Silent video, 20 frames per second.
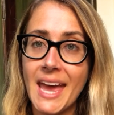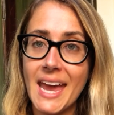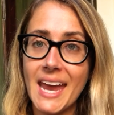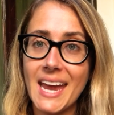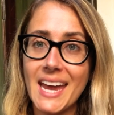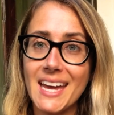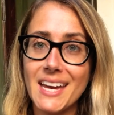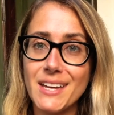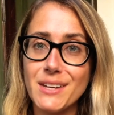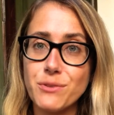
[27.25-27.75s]

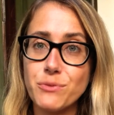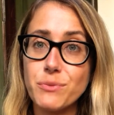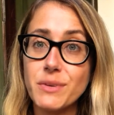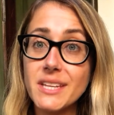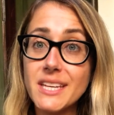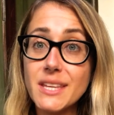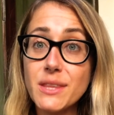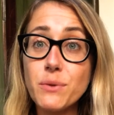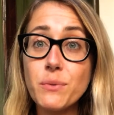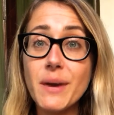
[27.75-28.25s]
And
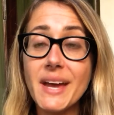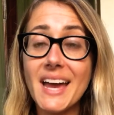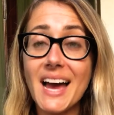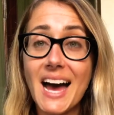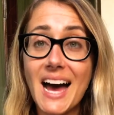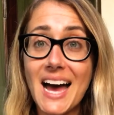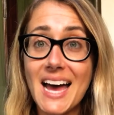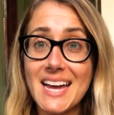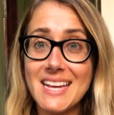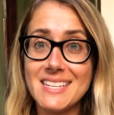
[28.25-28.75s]
really the way
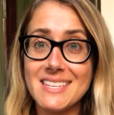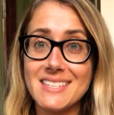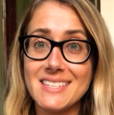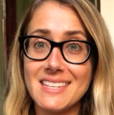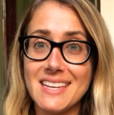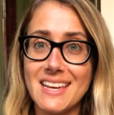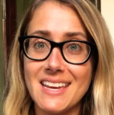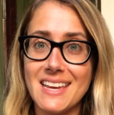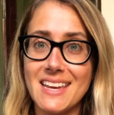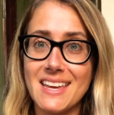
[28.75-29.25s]
I
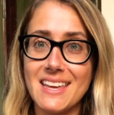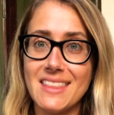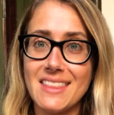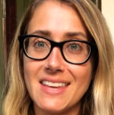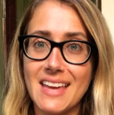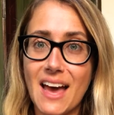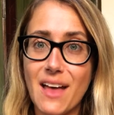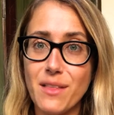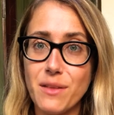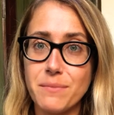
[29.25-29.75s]
see
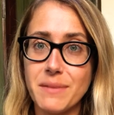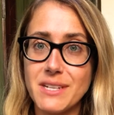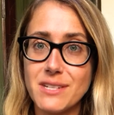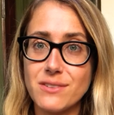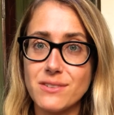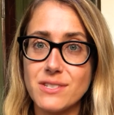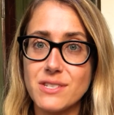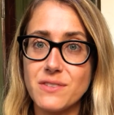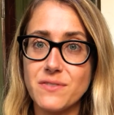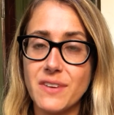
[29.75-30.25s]
the
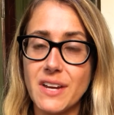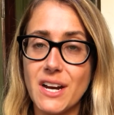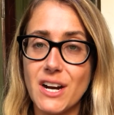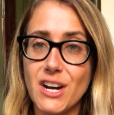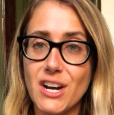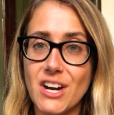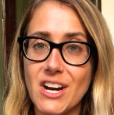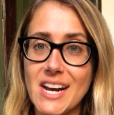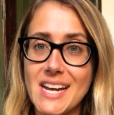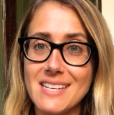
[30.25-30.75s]
elemental sphere